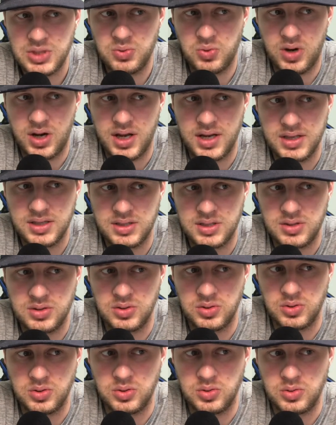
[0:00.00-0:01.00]
wanted
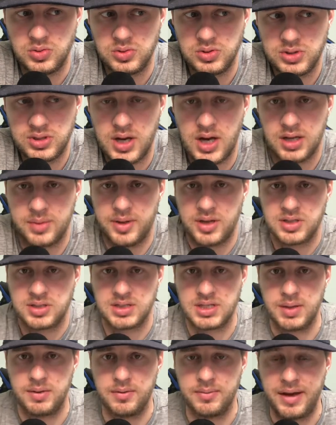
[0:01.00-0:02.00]
to talk about
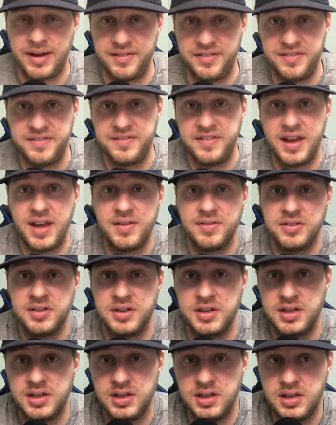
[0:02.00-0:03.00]

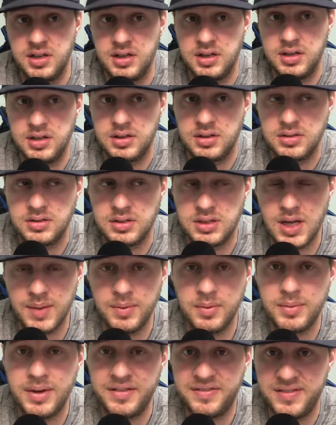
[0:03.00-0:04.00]
a couple
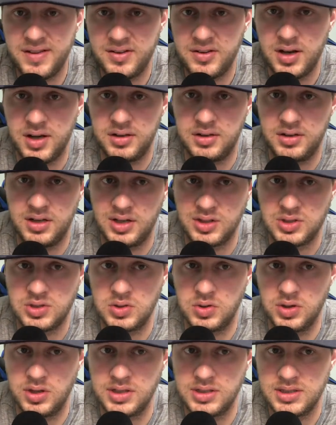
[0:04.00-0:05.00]
of my favorite underdog
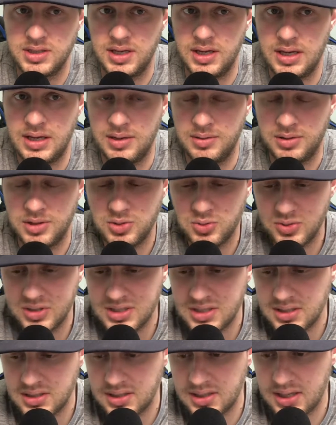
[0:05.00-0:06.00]
stories. And because
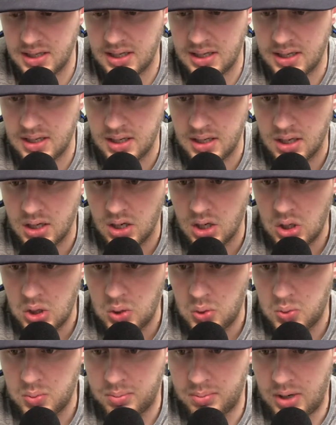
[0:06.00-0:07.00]
recently
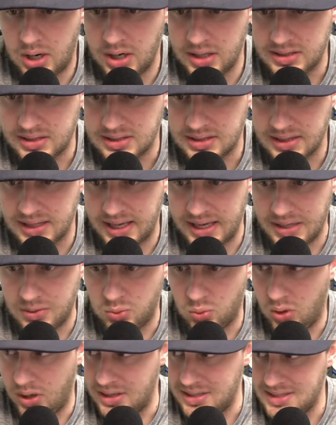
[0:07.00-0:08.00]
marked
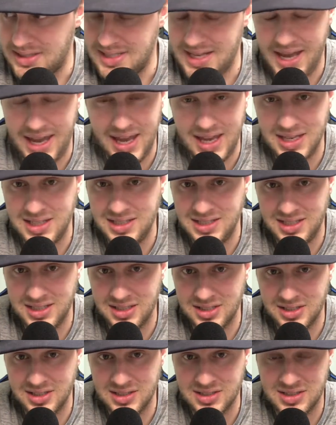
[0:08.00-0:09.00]
10
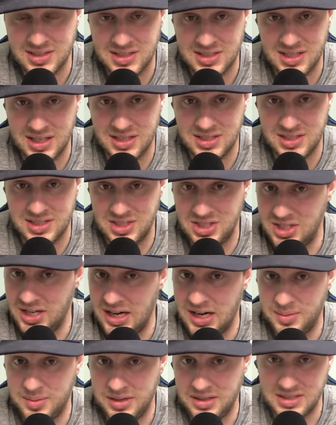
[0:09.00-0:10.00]
years
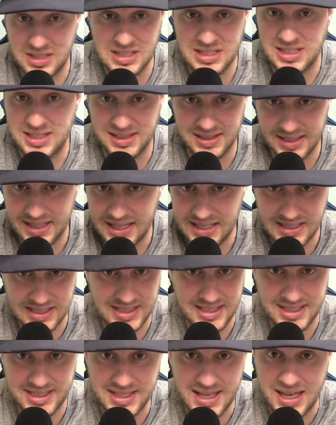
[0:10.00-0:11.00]
since Lynn's
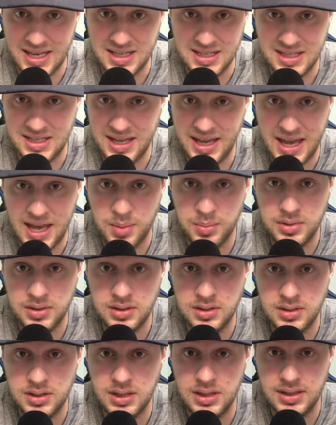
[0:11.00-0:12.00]
sanity
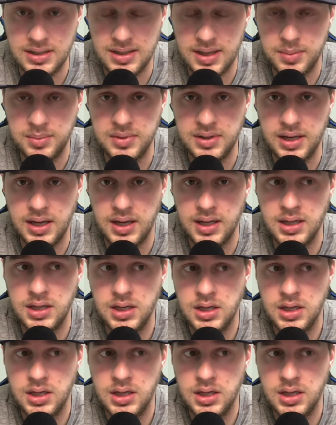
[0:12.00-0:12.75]
happened in the NBA.